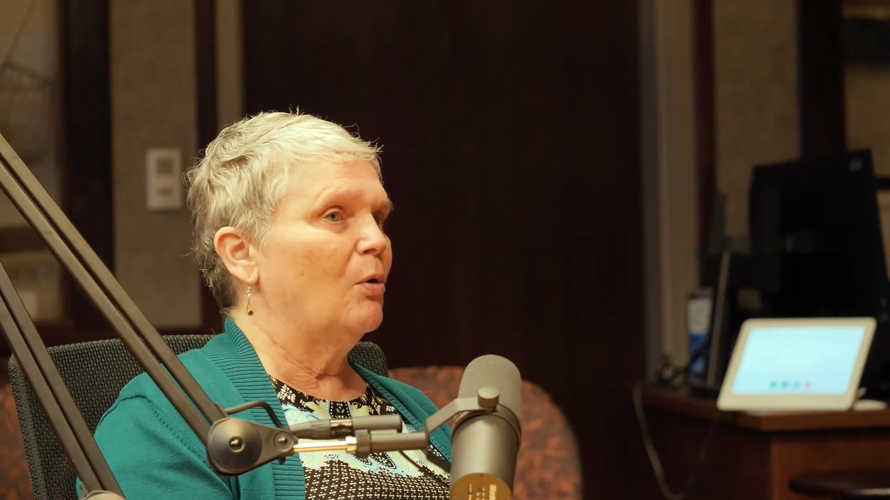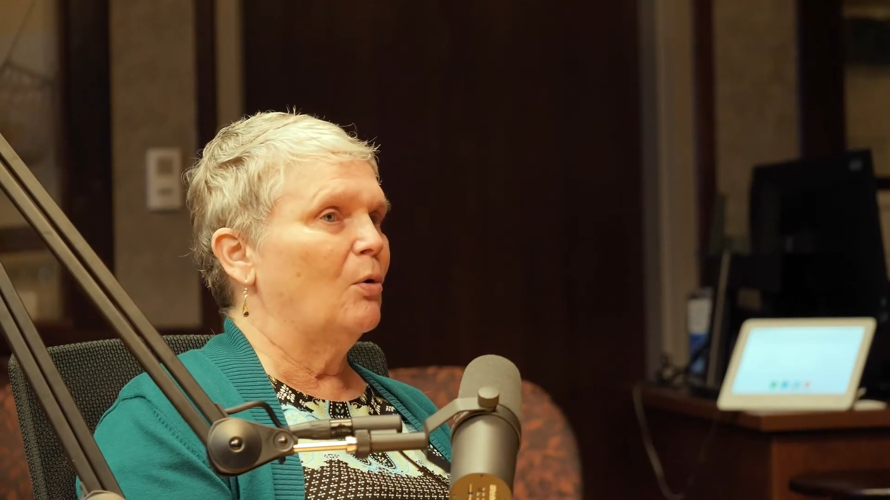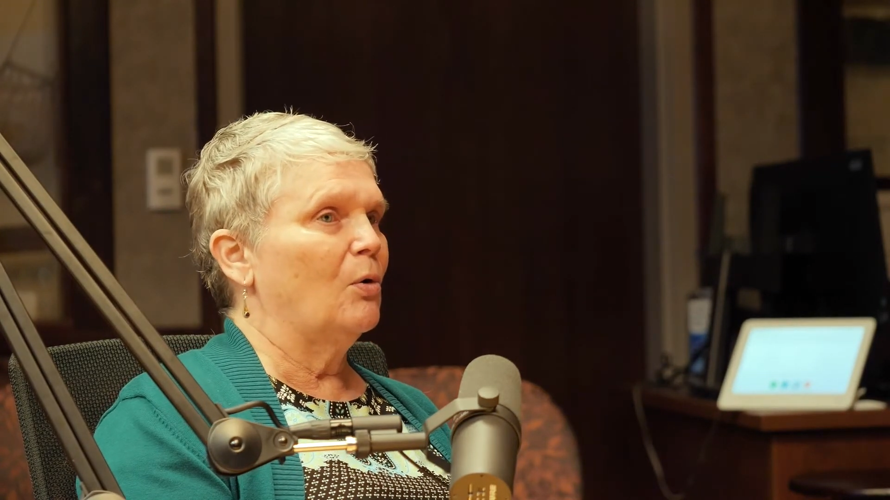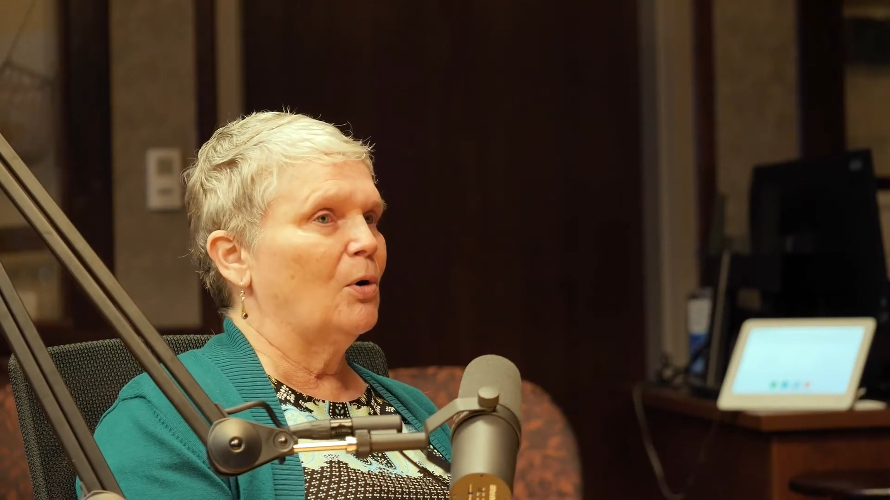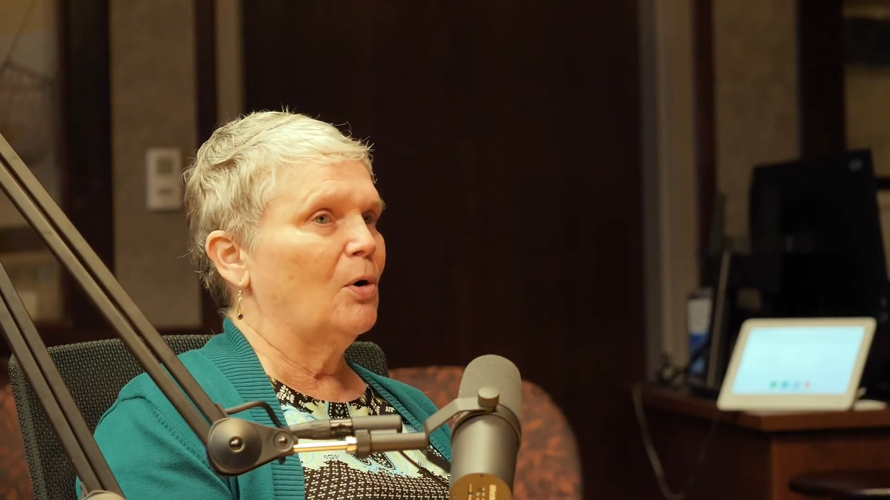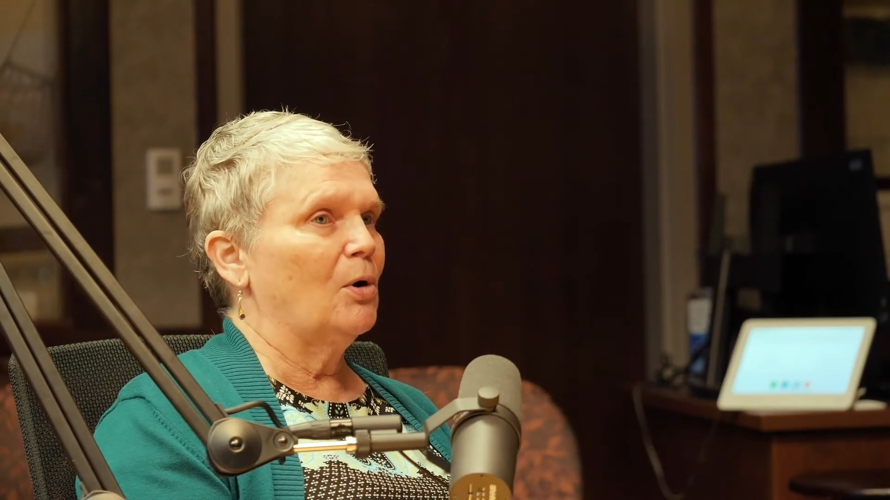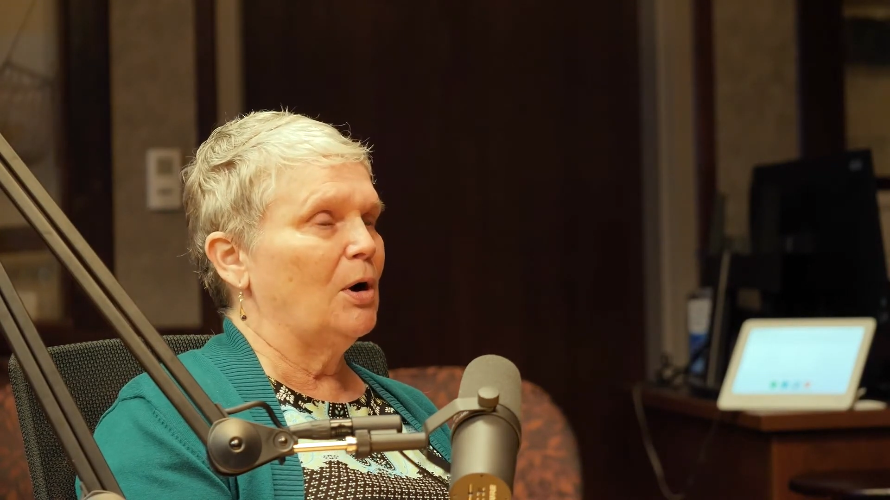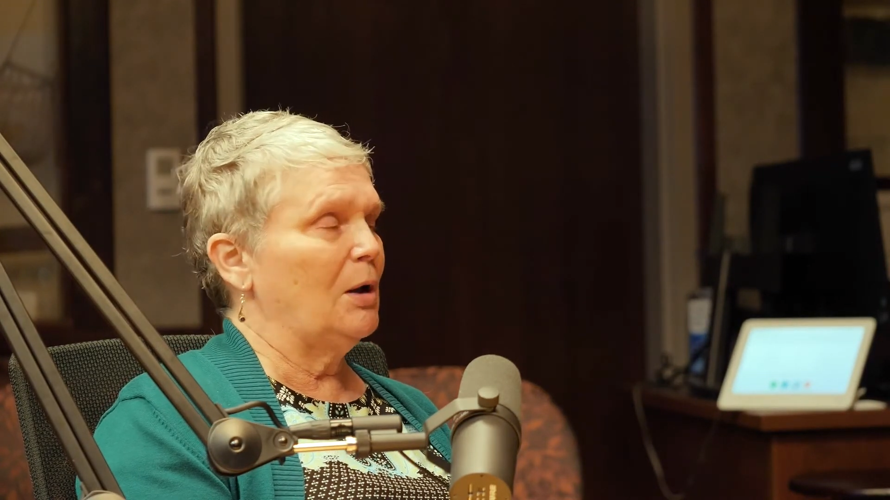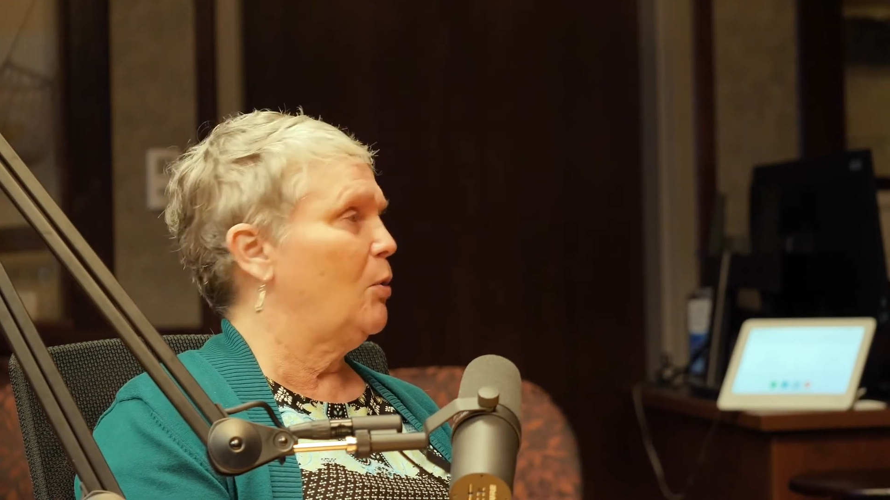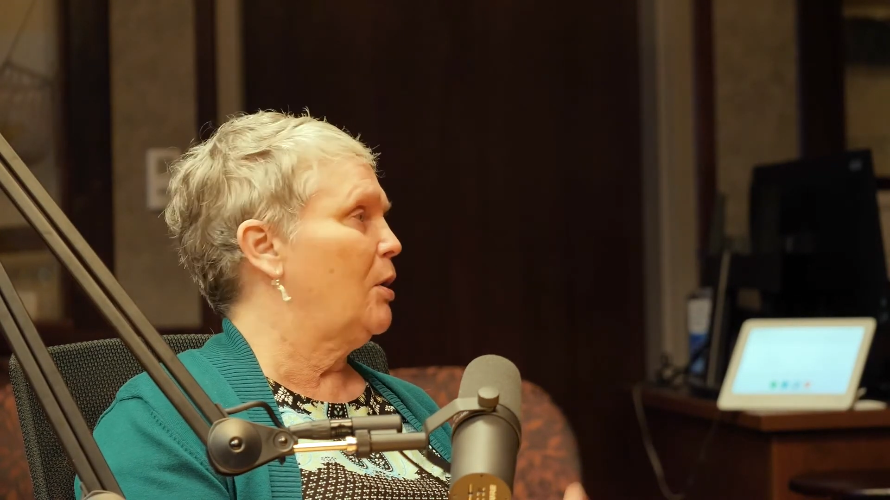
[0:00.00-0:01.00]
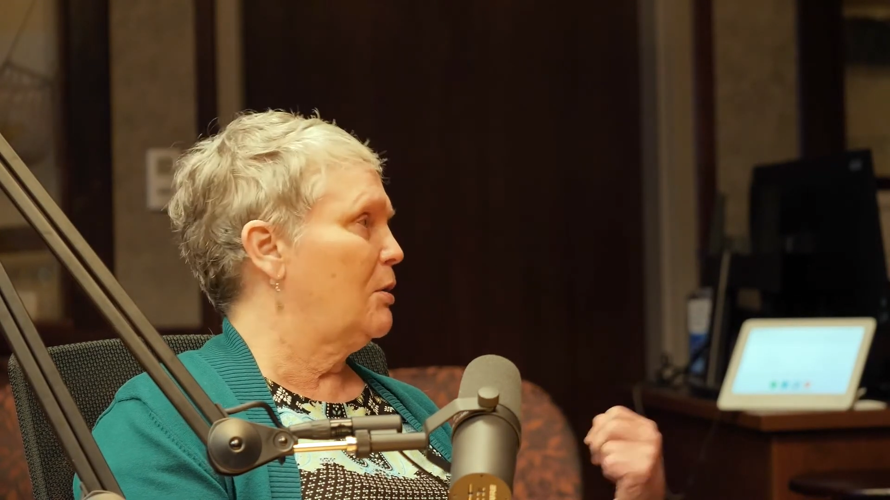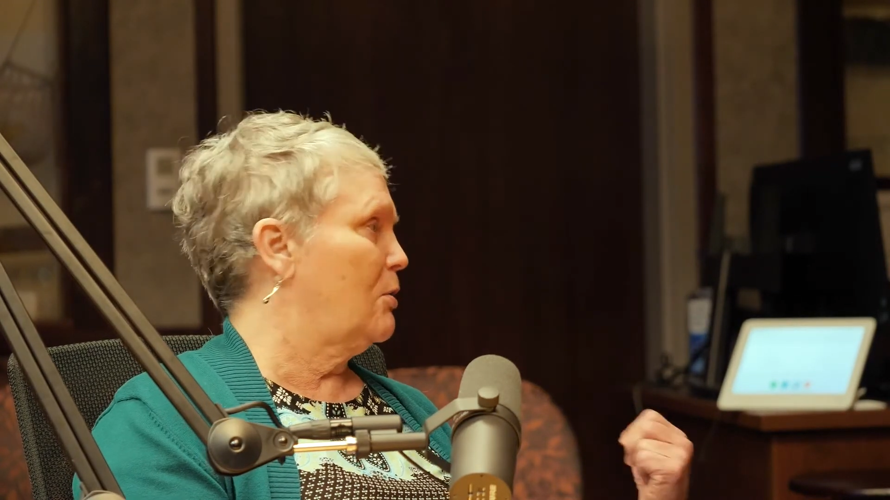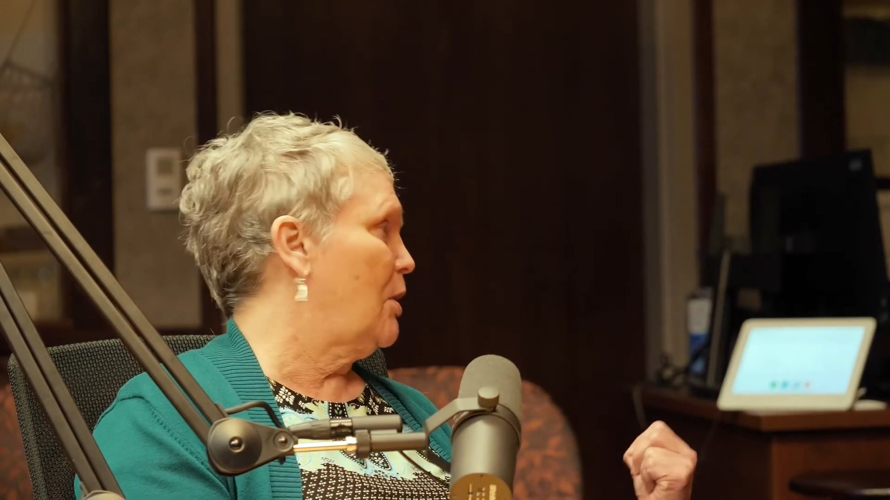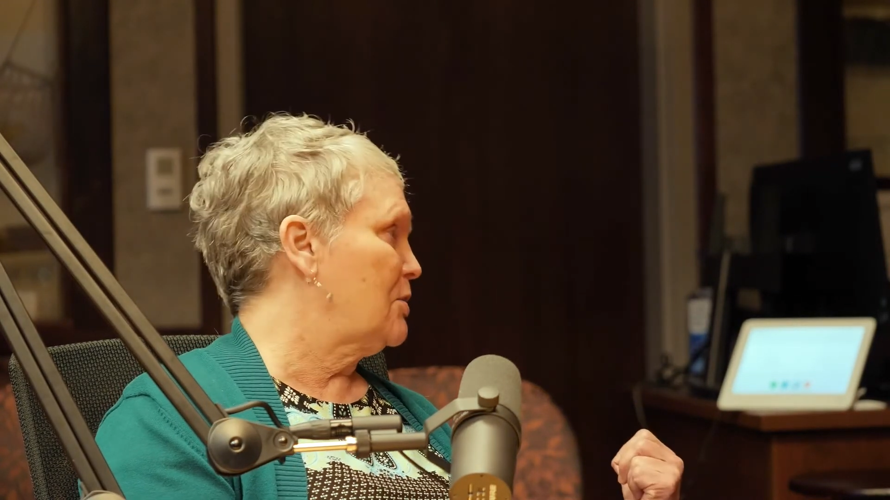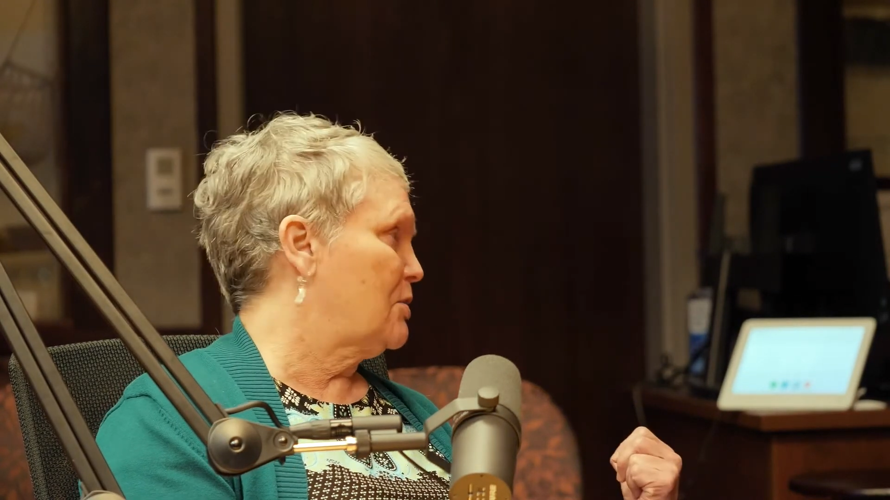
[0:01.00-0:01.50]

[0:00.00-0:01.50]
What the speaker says: or I walk across